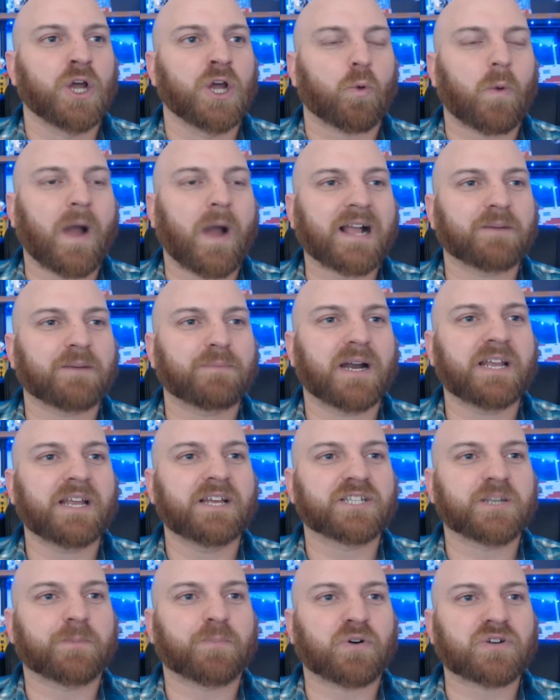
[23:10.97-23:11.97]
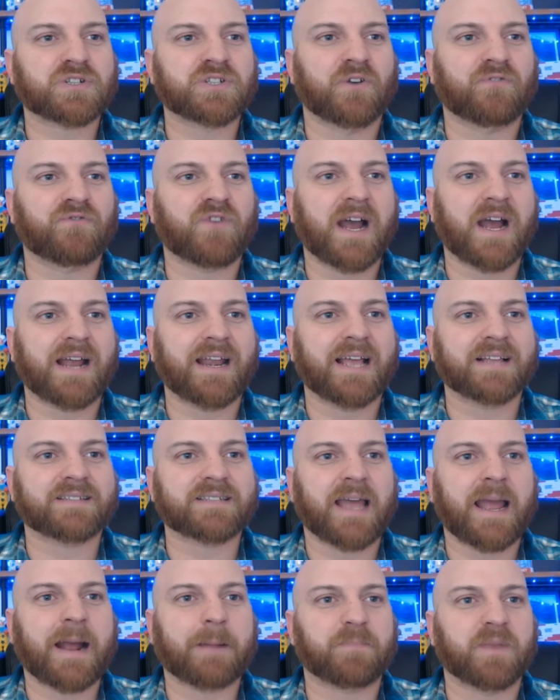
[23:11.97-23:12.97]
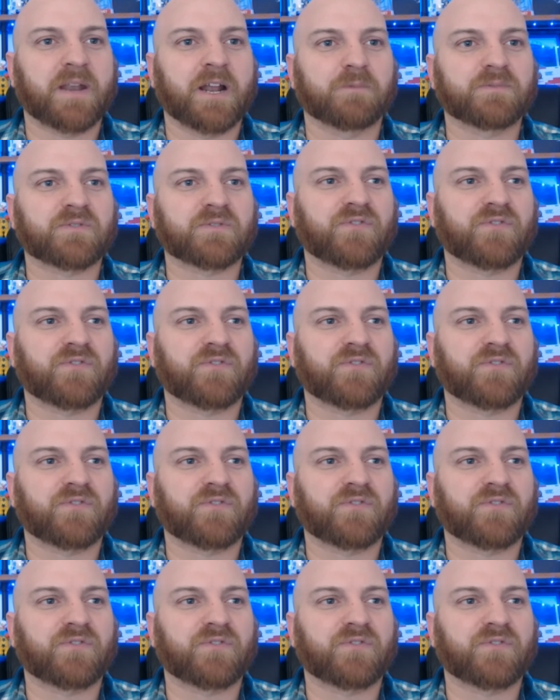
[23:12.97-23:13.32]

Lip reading: Rocket Money is a personal finance app that helps